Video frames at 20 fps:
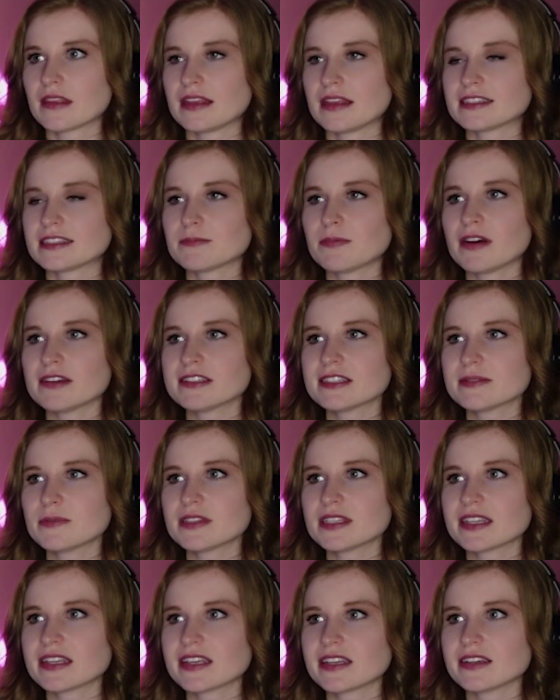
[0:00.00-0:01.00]
Is it
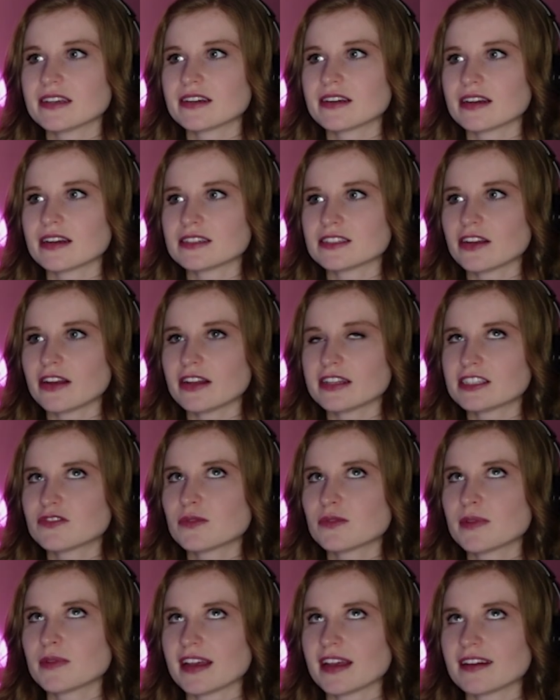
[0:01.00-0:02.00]
possible to hear gunshots
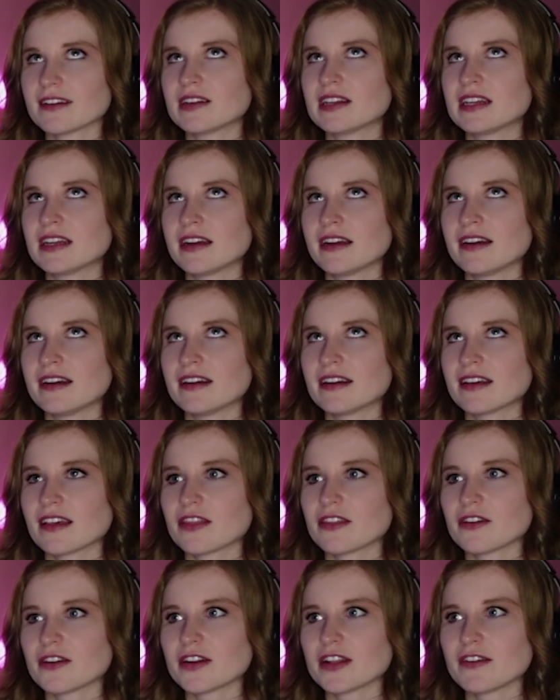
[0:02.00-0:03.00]
from like
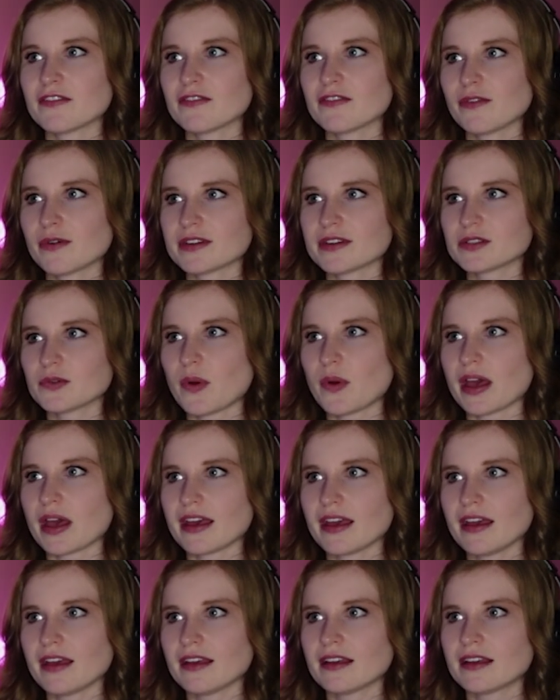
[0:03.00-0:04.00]
30 floors
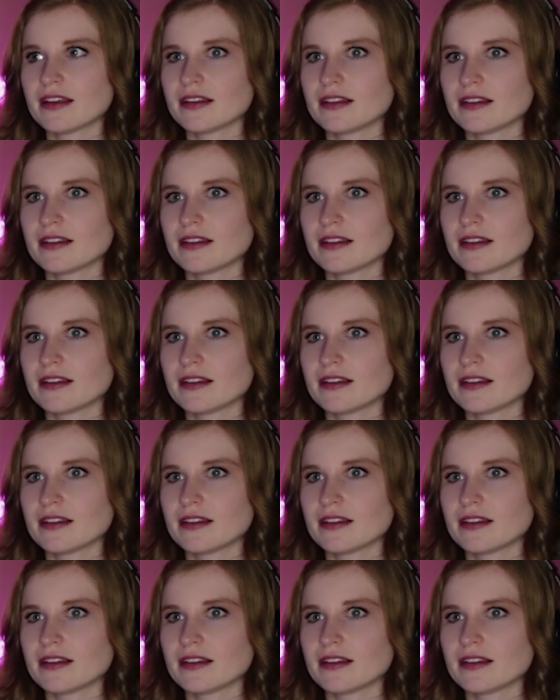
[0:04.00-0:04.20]
away?